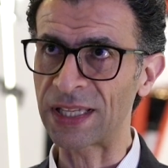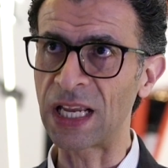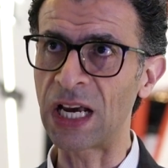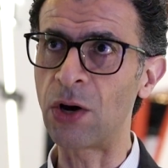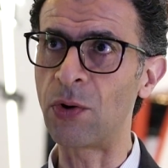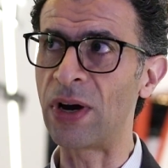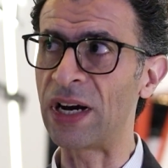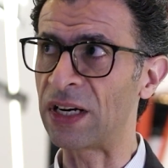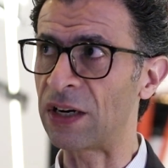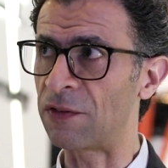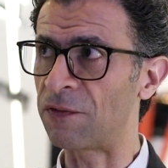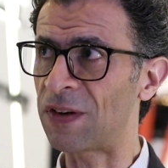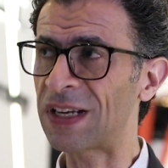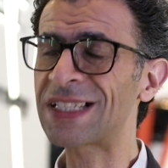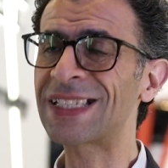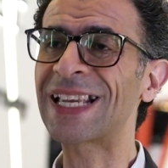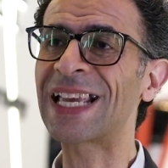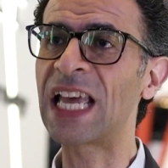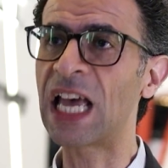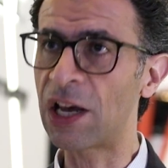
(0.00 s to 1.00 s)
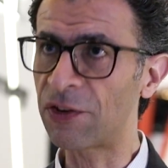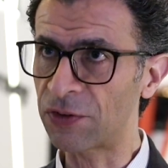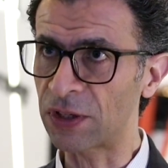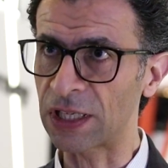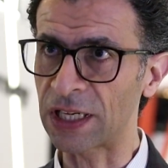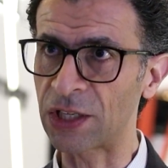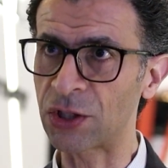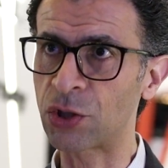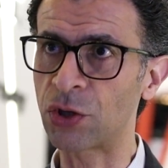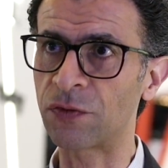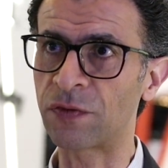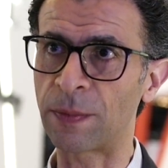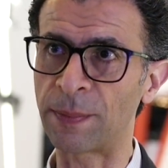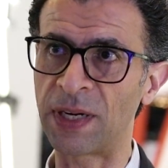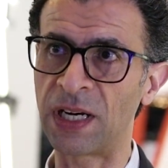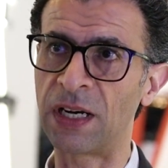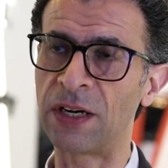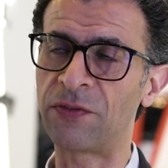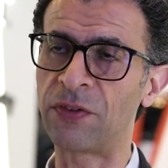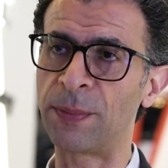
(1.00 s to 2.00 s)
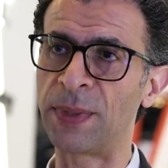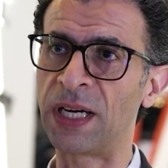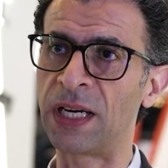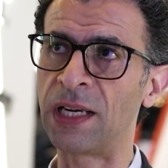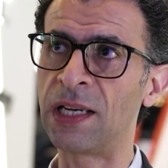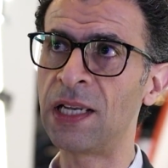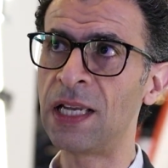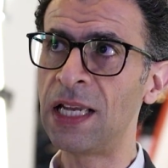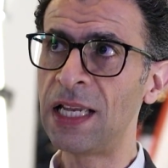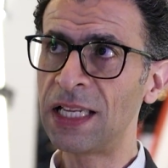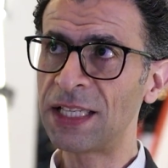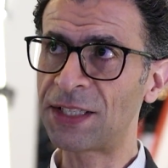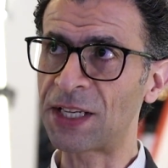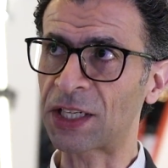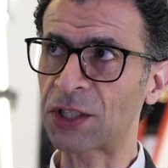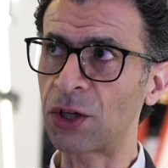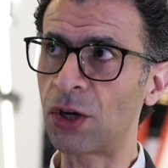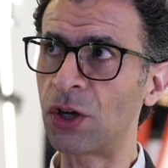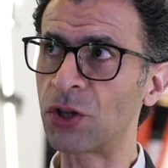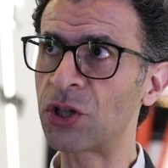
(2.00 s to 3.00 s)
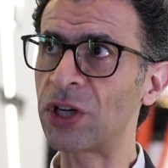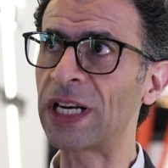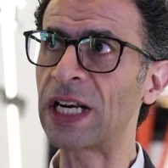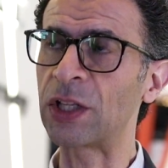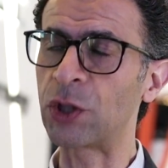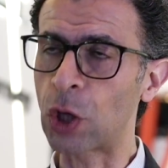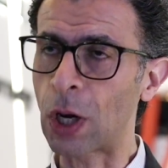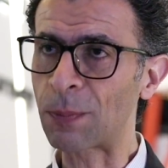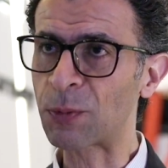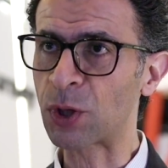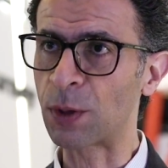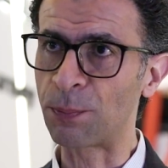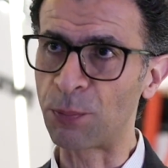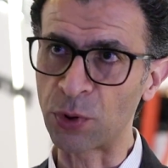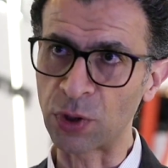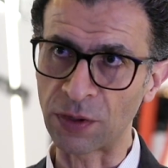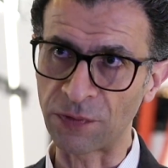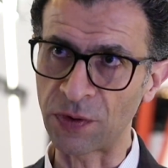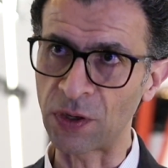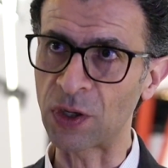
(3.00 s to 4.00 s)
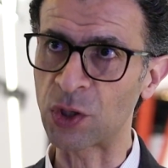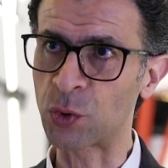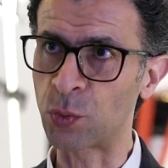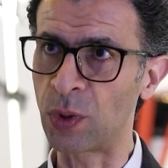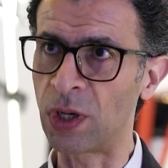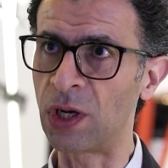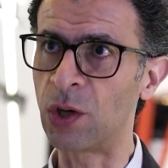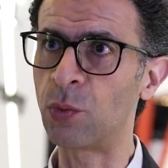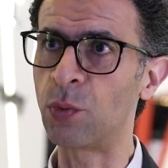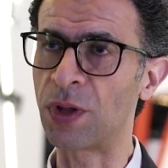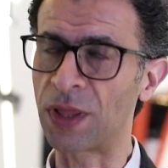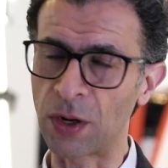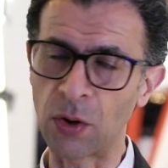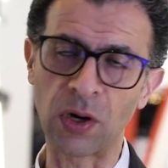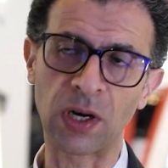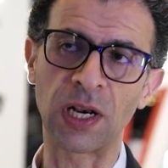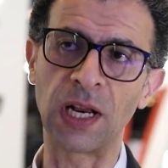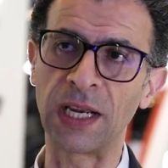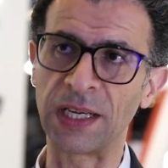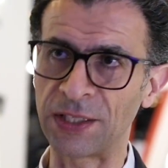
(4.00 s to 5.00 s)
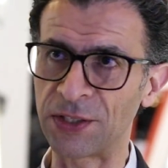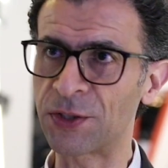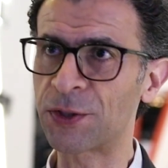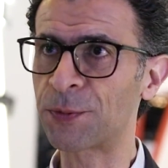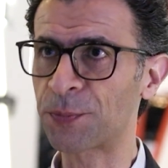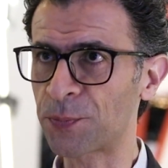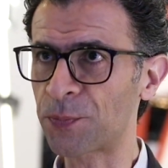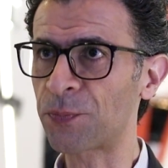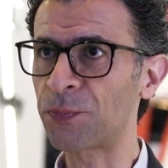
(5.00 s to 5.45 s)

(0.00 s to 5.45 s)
now and investing heavily into from a technology and adoption point of view as well with our clients.